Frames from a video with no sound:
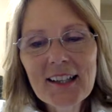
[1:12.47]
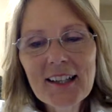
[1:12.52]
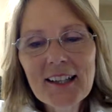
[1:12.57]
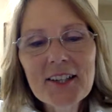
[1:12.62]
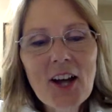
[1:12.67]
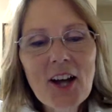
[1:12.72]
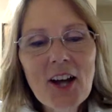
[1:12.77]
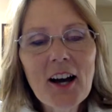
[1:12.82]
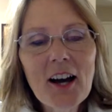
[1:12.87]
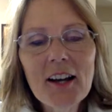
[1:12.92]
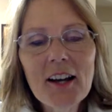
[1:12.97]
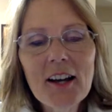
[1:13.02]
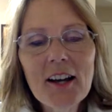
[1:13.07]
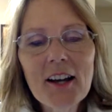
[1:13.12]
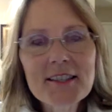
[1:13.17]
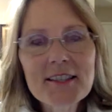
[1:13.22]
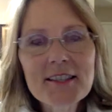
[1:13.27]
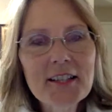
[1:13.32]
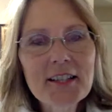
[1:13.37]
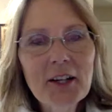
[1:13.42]
not a
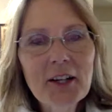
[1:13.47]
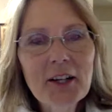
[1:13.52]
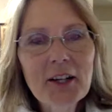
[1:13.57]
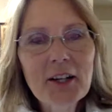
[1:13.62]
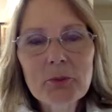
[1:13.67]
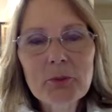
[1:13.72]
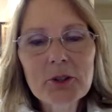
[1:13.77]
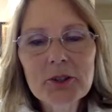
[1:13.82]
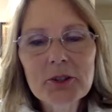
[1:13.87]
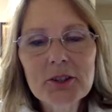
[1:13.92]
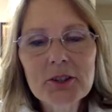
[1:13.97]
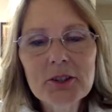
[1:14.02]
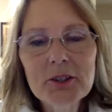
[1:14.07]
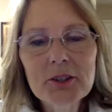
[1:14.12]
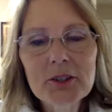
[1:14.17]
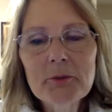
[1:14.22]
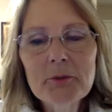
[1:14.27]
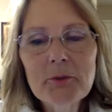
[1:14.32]
sterile world